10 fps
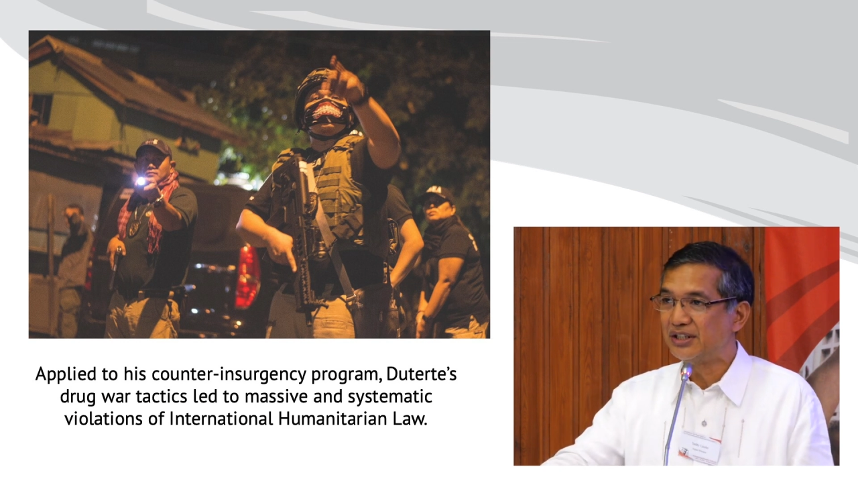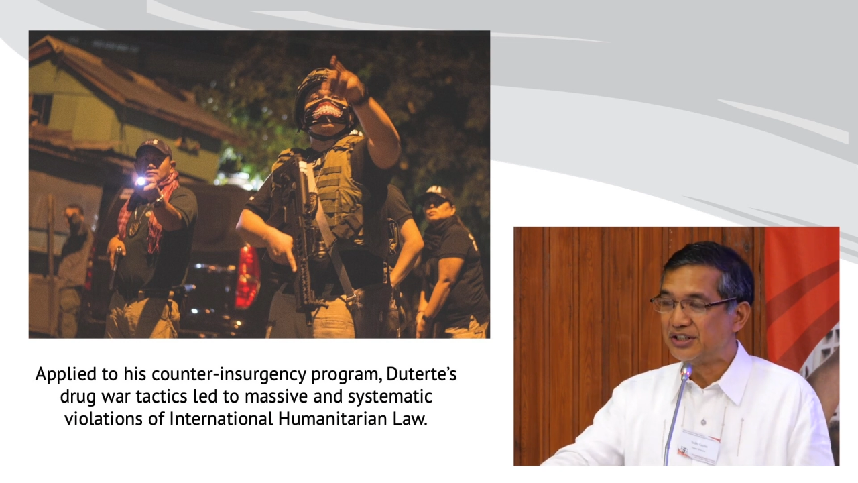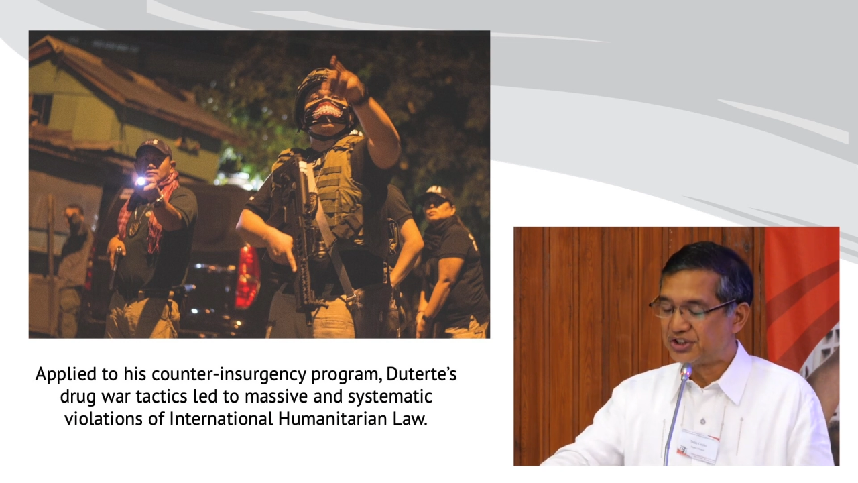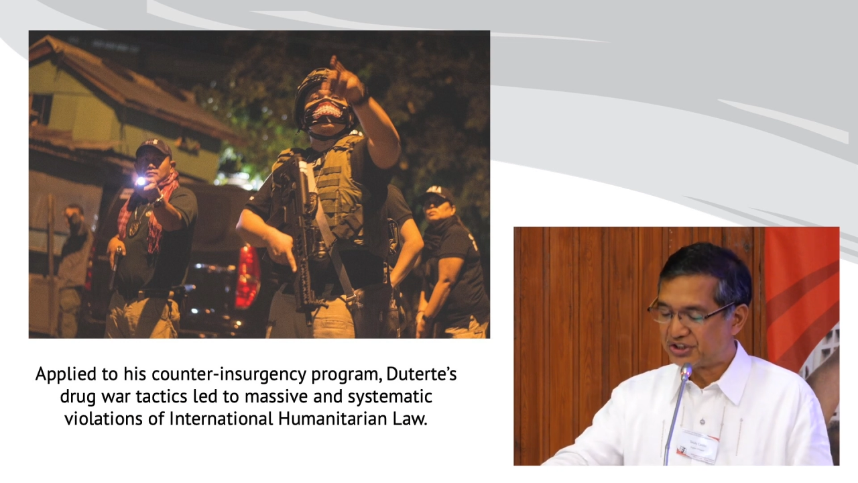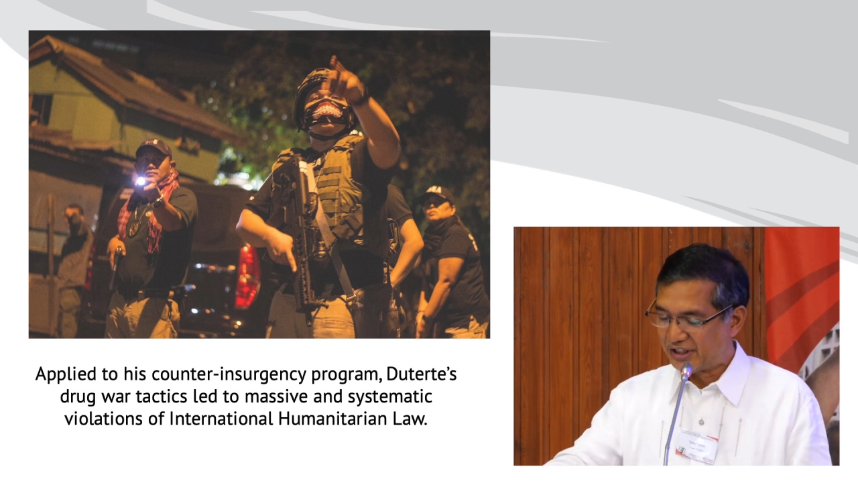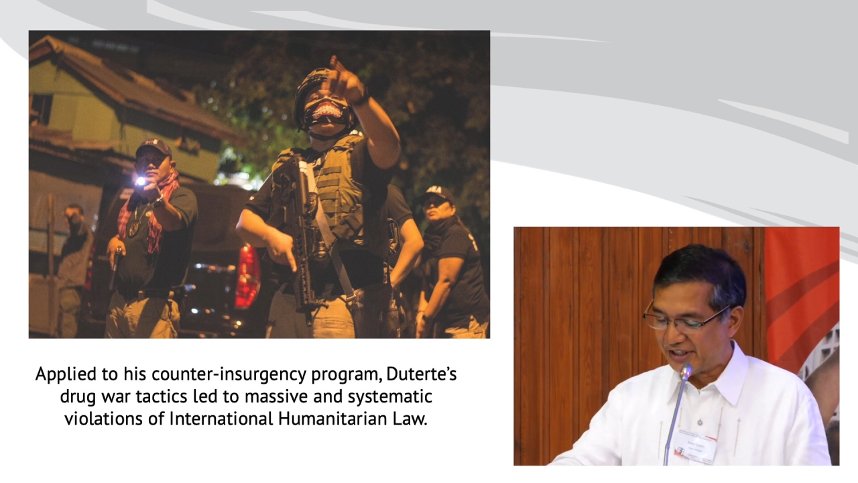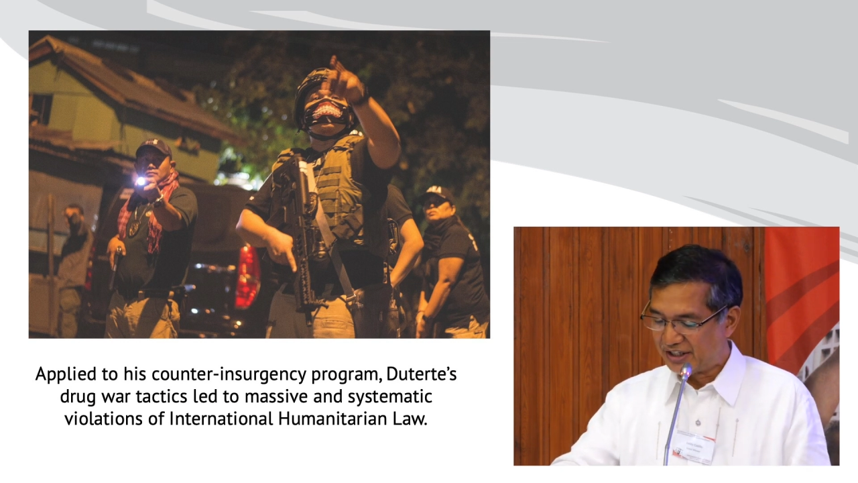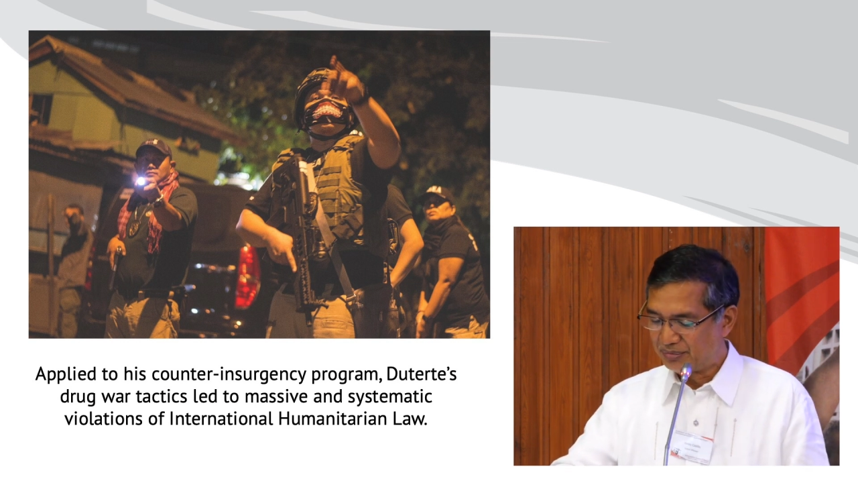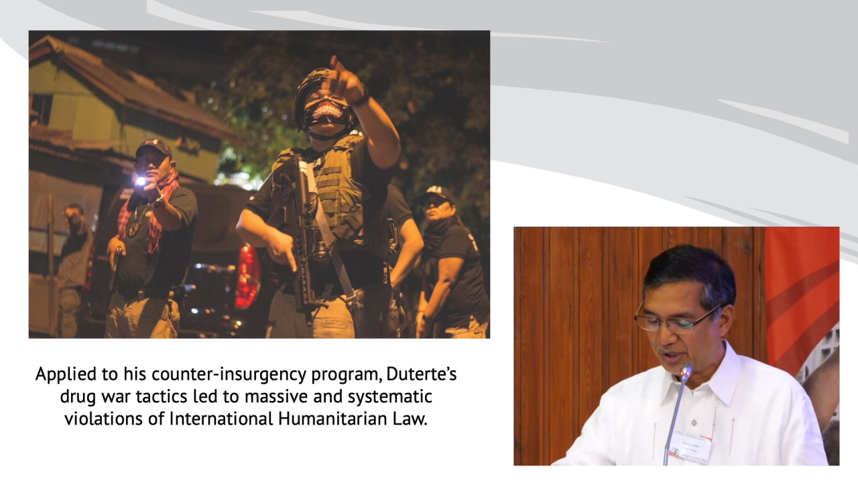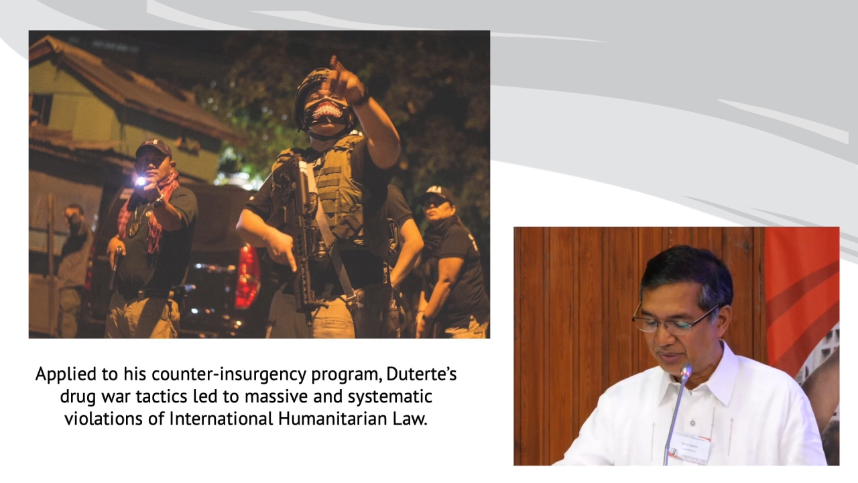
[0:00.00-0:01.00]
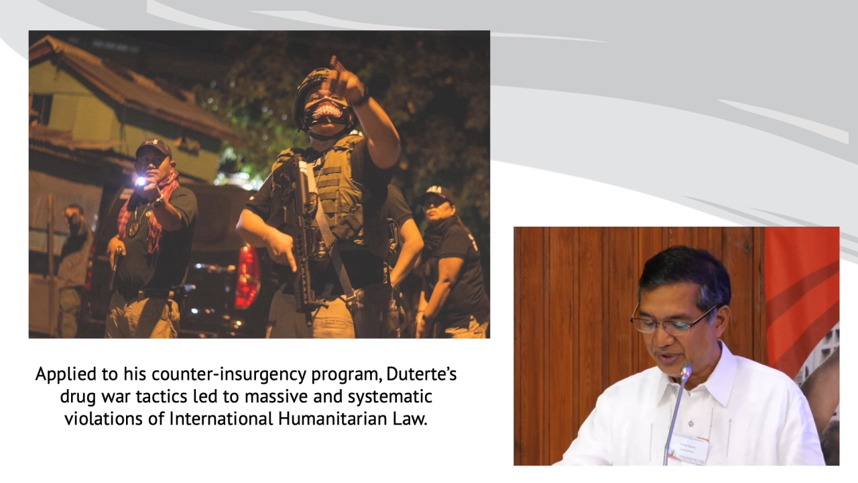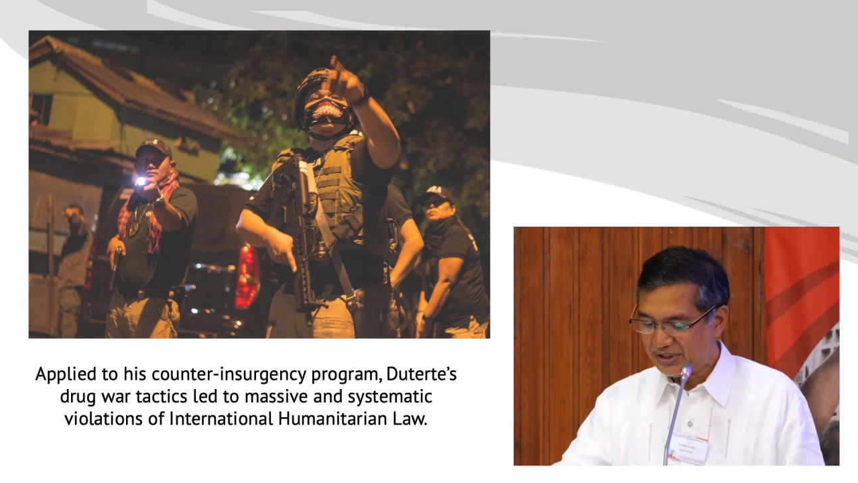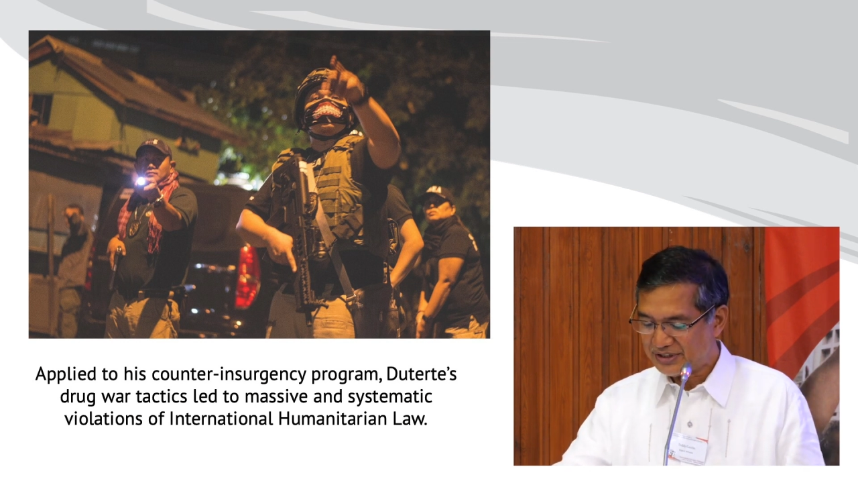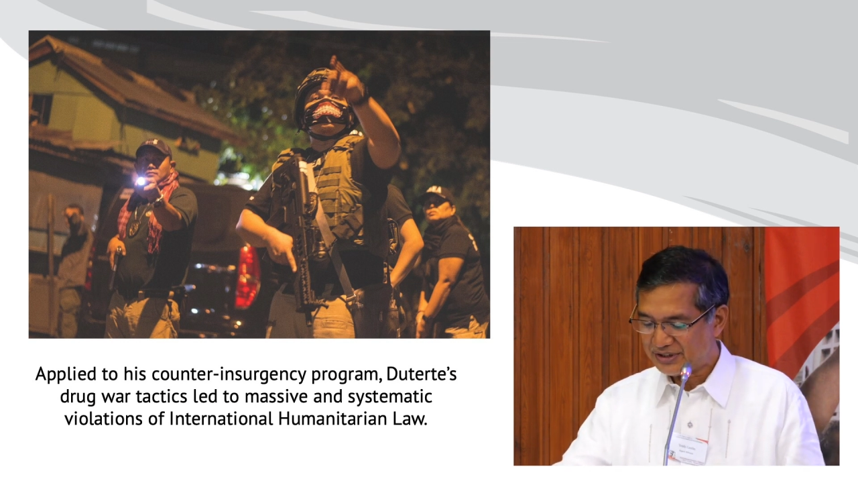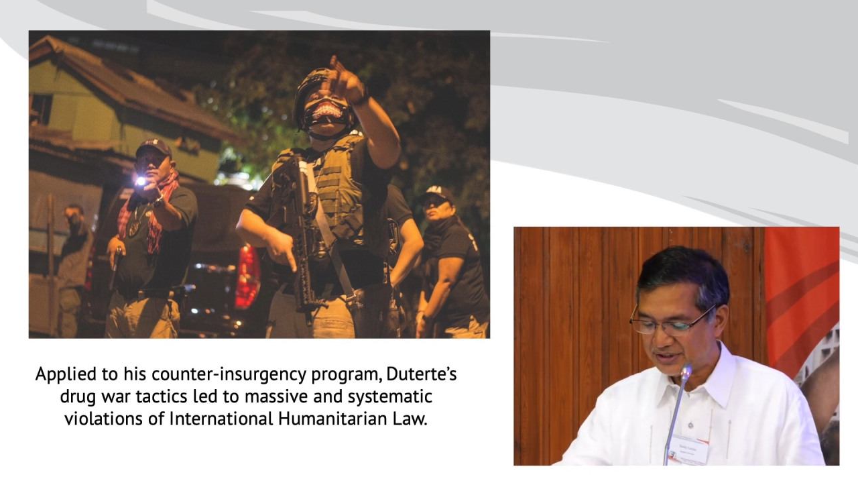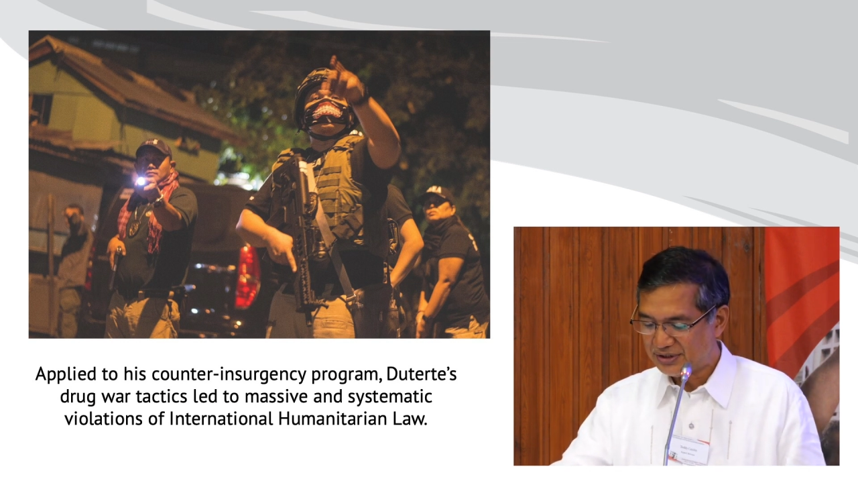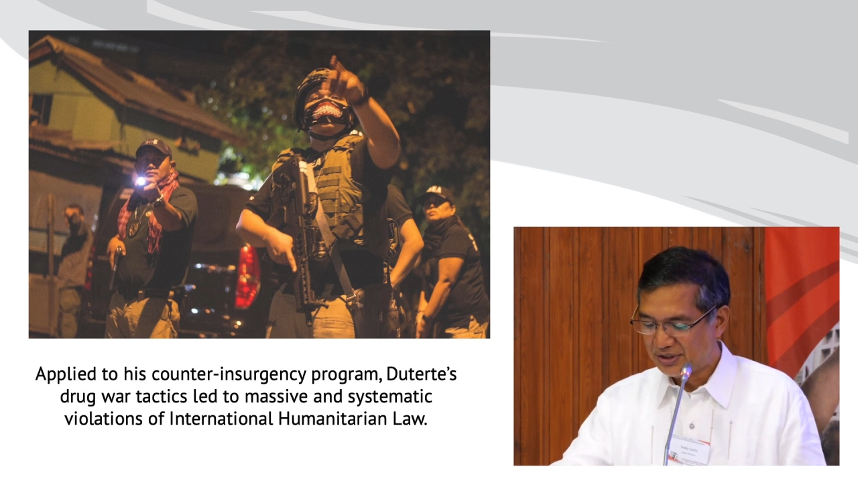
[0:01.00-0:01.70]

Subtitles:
shelling and bombings,